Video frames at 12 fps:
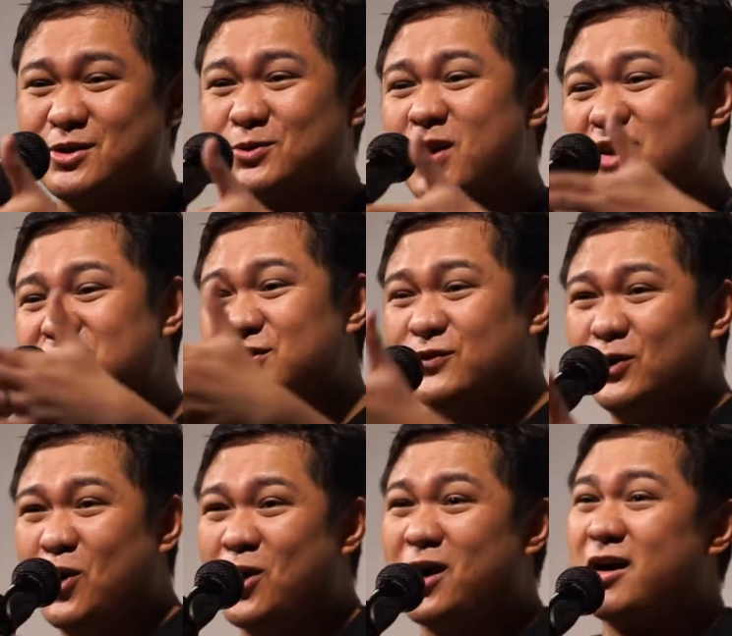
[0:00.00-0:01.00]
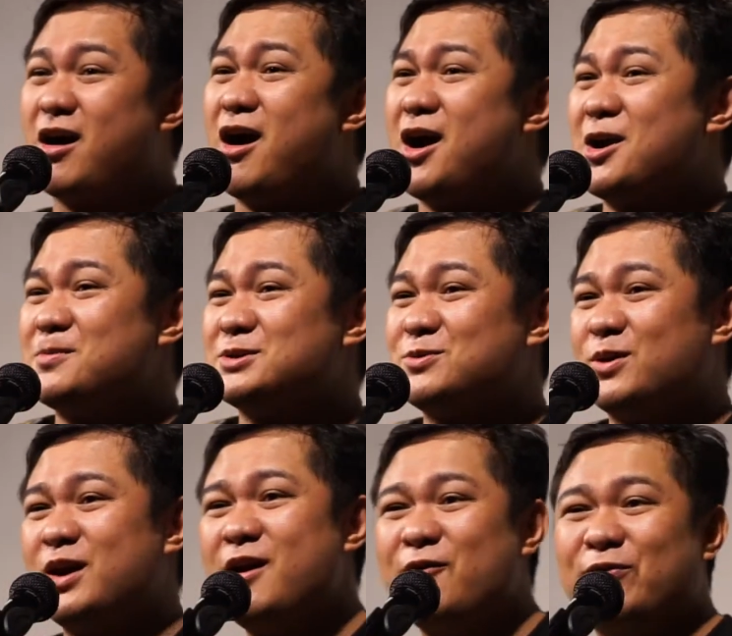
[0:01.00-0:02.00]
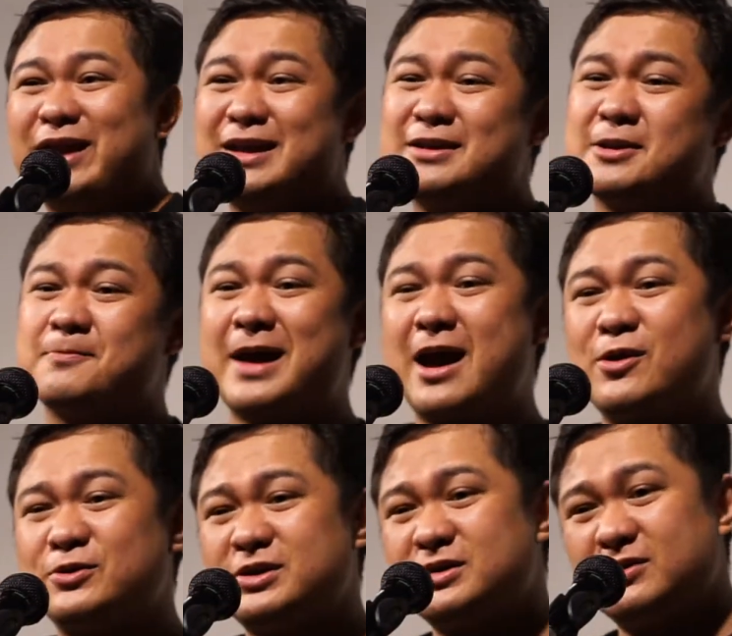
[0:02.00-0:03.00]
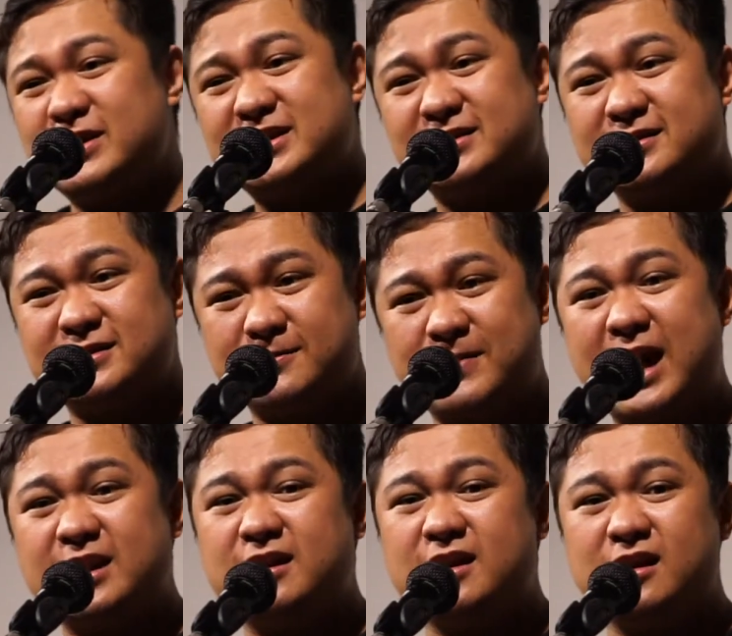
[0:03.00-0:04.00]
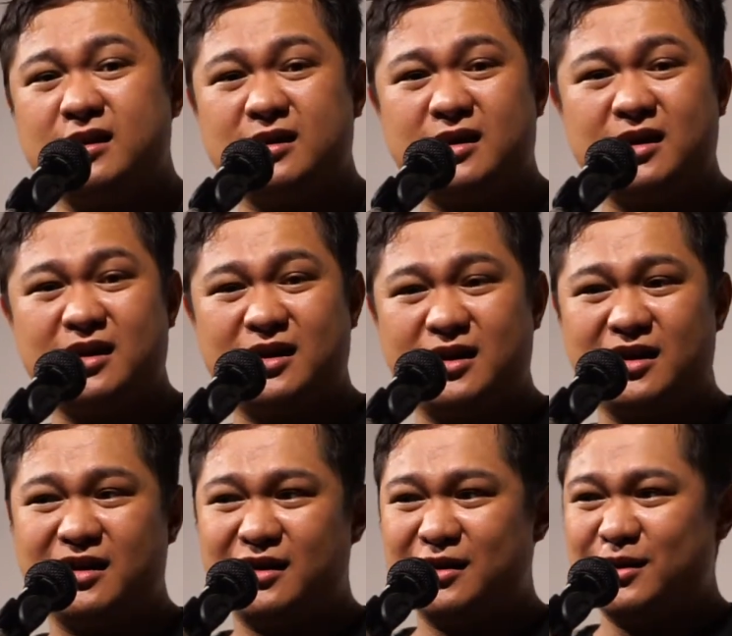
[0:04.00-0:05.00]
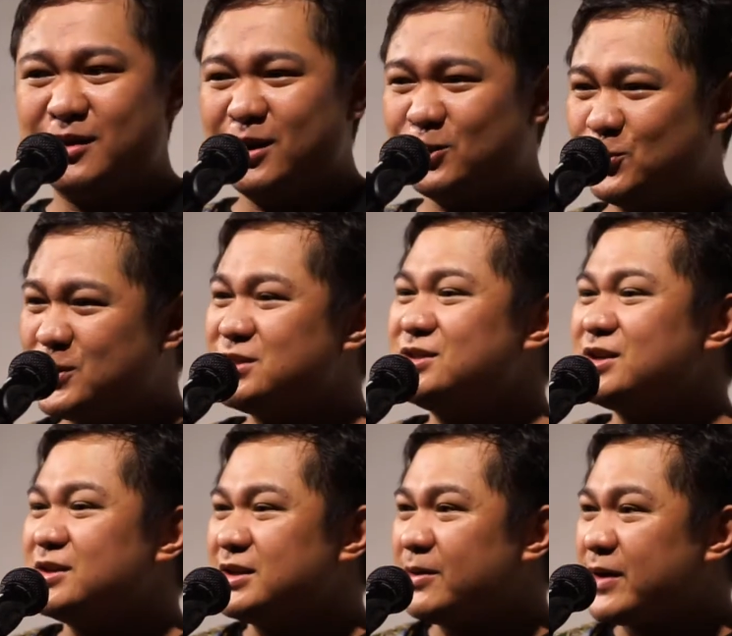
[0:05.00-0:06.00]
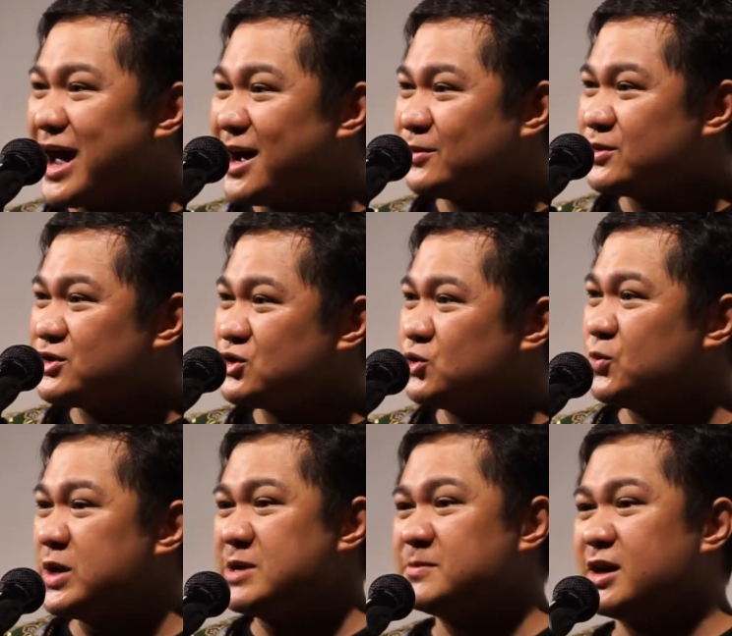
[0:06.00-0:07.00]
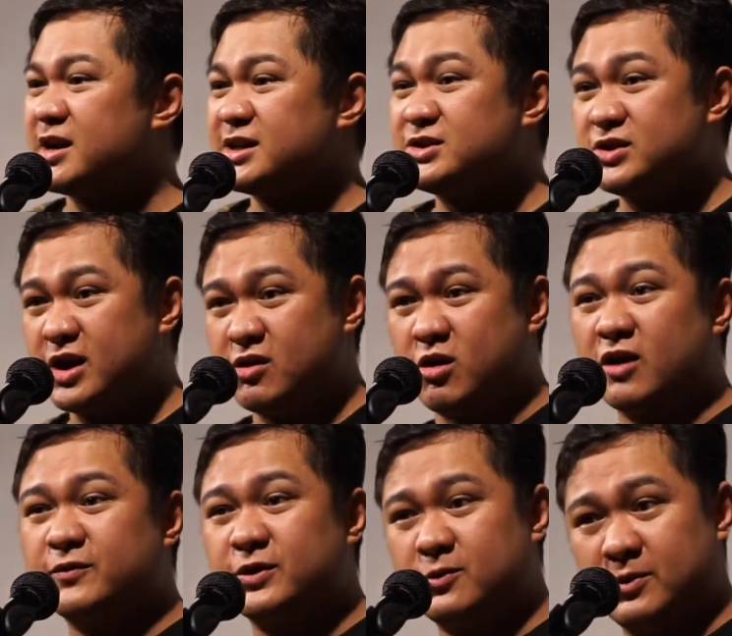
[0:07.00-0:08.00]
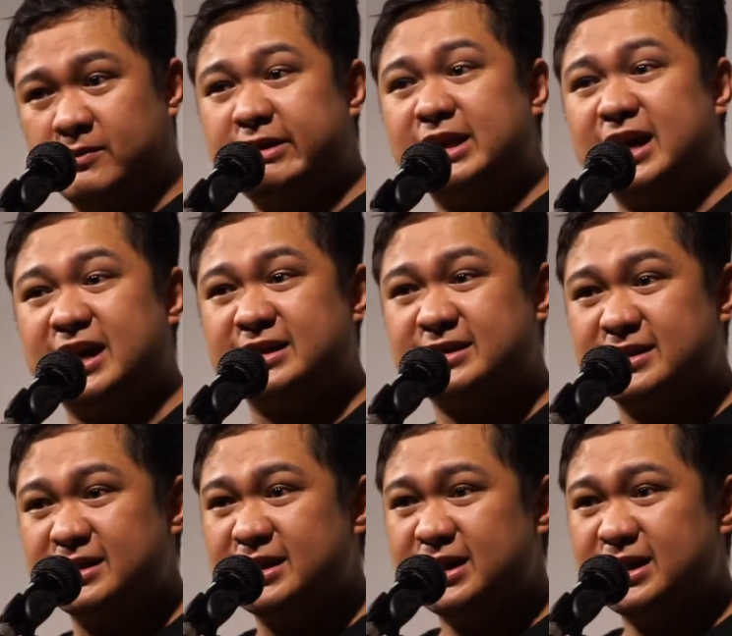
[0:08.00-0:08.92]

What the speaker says: across the floor. Our arms were flailing about in a graceless abandon. It wasn't until the adults screamed at us to take cover that we realized,